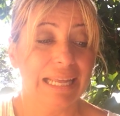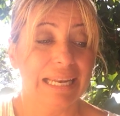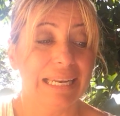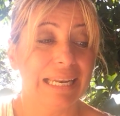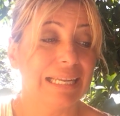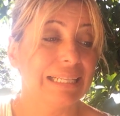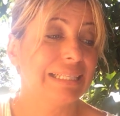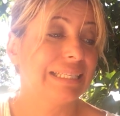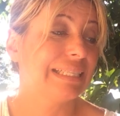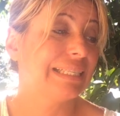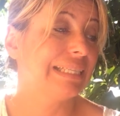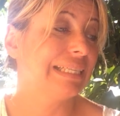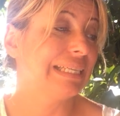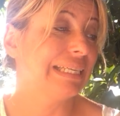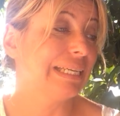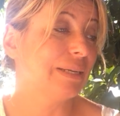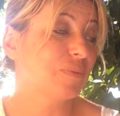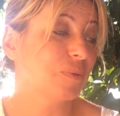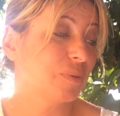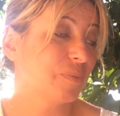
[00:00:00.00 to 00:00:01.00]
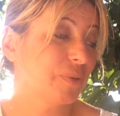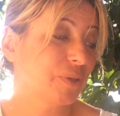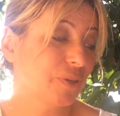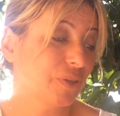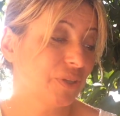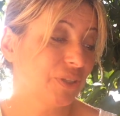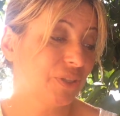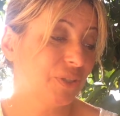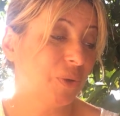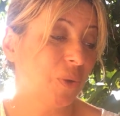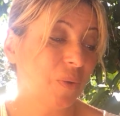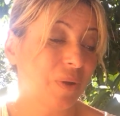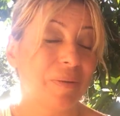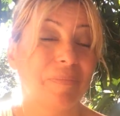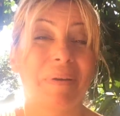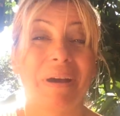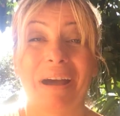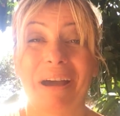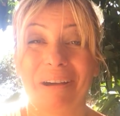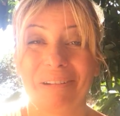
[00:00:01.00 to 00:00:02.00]
let's see what we're going to talk
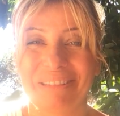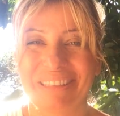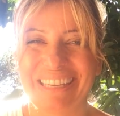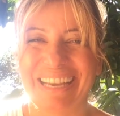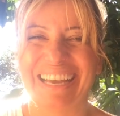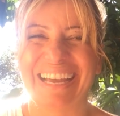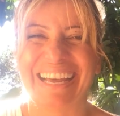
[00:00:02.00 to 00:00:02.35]
about.